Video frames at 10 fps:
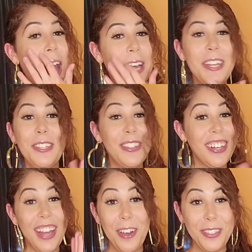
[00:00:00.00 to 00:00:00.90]
I couldn't do
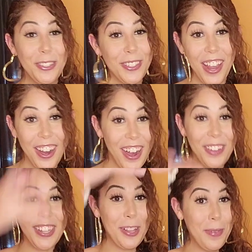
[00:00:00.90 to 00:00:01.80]
none of that. I was too scared.
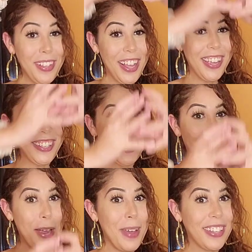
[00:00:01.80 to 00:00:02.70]
I was like, let me, like,
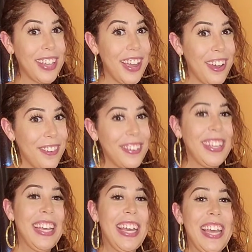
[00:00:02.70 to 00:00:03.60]
slide back down.
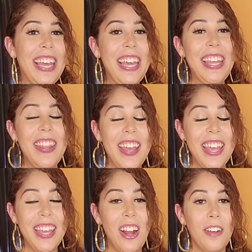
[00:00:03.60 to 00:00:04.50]
And
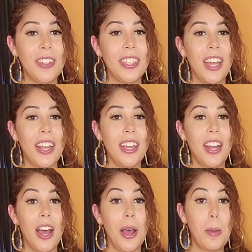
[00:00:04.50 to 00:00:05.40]
then all of a
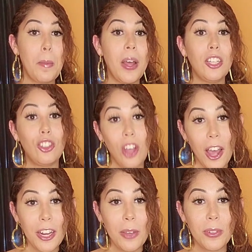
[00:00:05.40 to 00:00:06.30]
sudden,
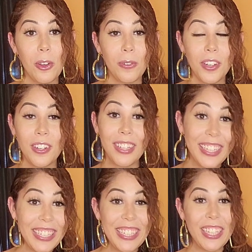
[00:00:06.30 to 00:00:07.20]
Johnny was over here
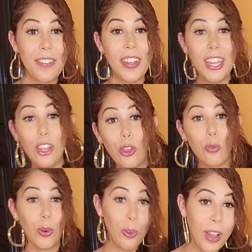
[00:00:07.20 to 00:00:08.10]
looking and stuff. And he
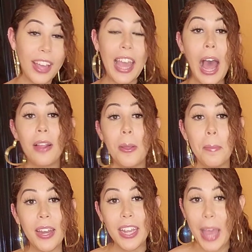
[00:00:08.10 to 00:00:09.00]
threw, like, hella
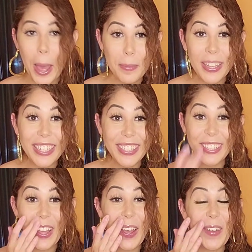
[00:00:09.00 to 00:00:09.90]
money at me and
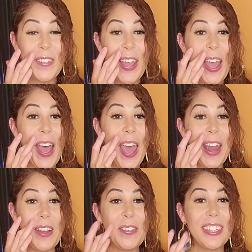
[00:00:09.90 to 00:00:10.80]
stuff.
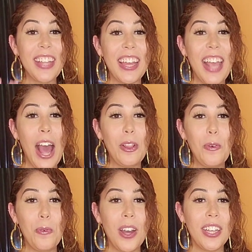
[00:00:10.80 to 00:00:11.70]
And it was, like,
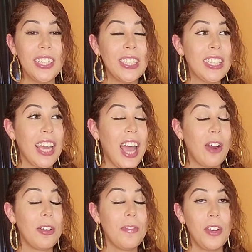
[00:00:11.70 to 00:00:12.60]
hella ones. Like,
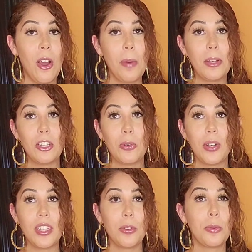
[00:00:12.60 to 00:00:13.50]
I don't even know how much it
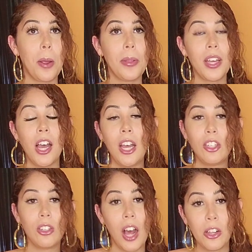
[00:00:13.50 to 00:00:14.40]
was. It was probably, like,
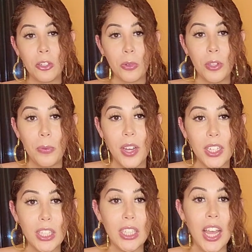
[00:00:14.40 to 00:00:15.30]
$100 worth of
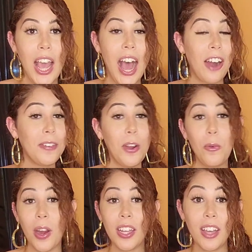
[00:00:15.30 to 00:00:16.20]
ones. I don't even
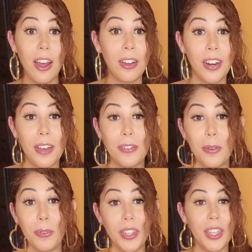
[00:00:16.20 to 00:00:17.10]
know where he got all that
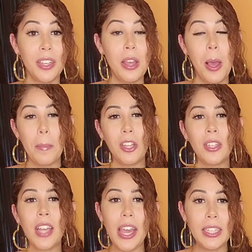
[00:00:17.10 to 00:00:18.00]
from, really. But
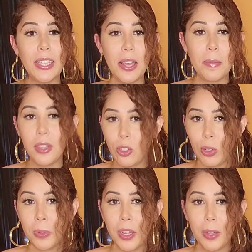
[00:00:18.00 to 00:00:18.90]
there's an ATM in the
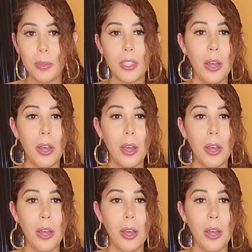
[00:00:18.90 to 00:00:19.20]
strip club.